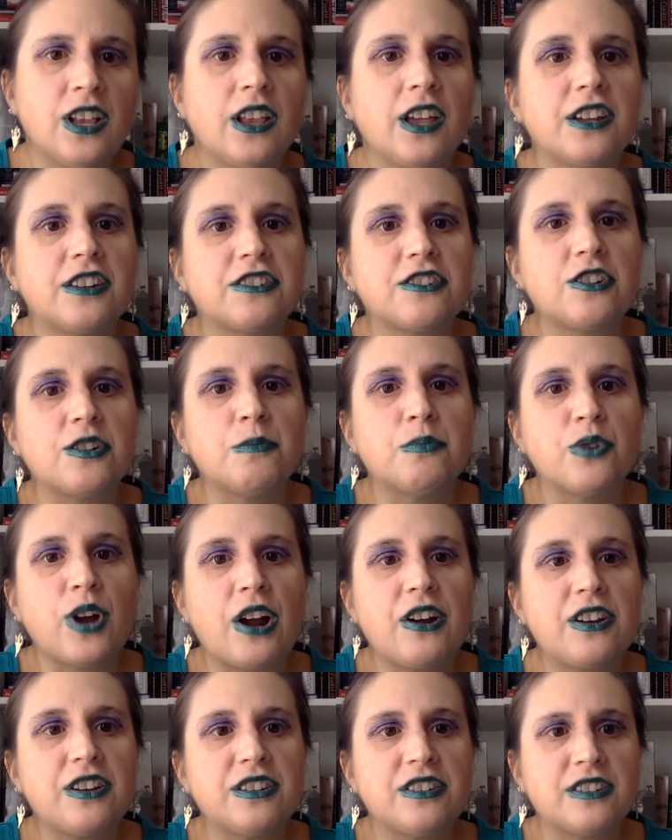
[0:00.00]
like start a
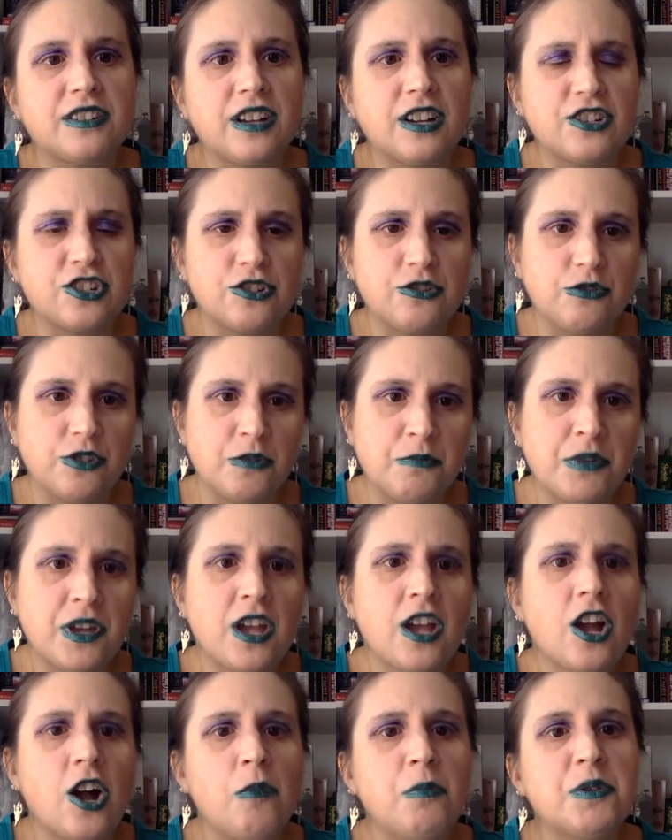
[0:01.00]
Browning discussion group,
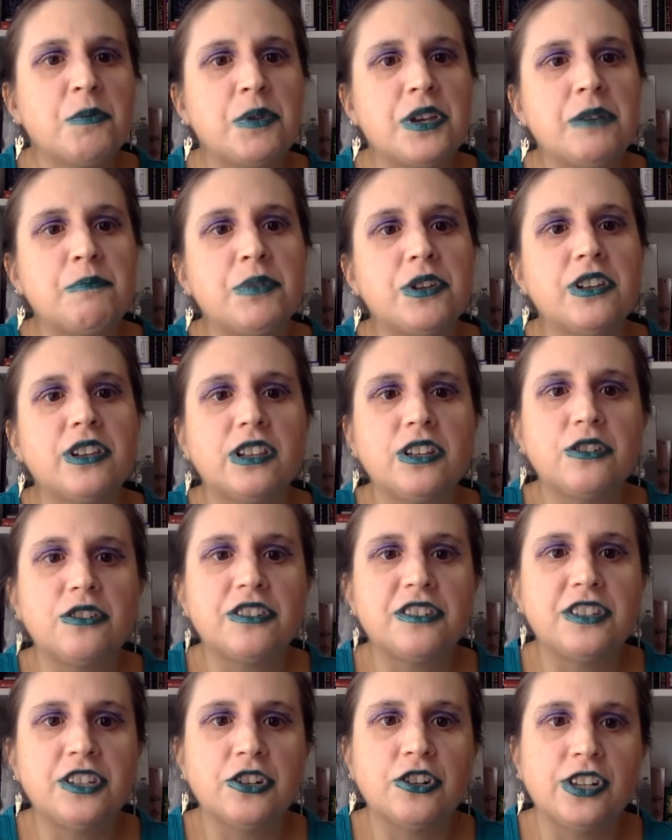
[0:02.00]
help the people in Little
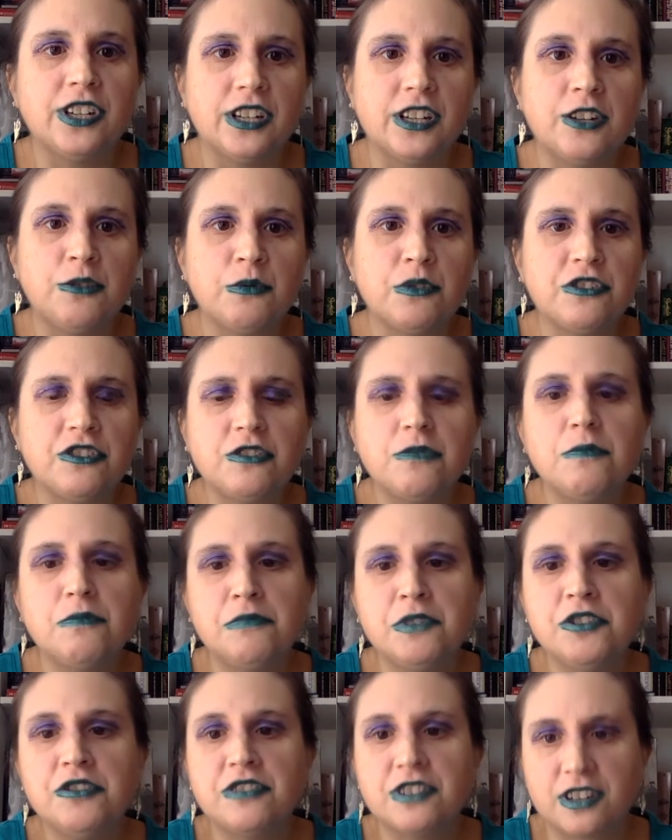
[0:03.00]
Syria, and resume
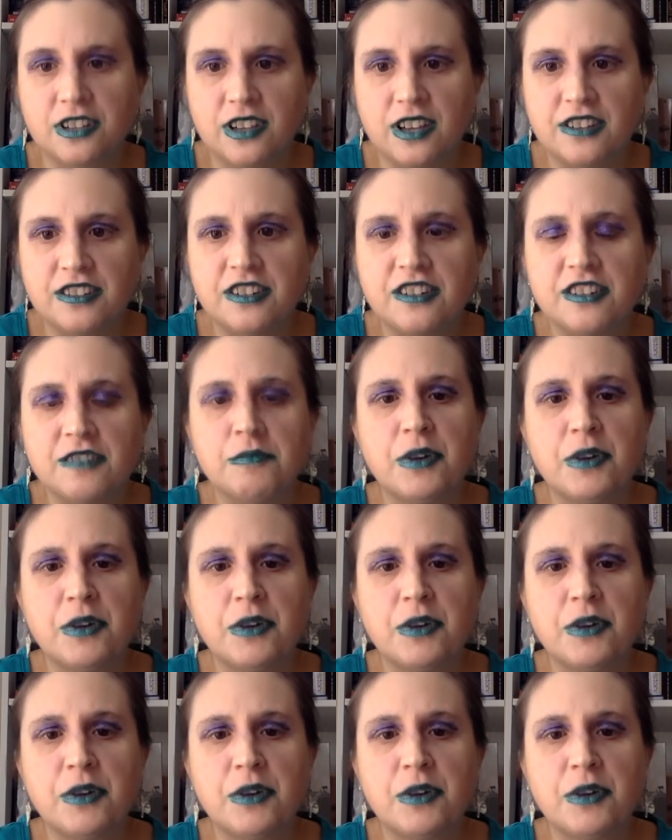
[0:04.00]
music lessons.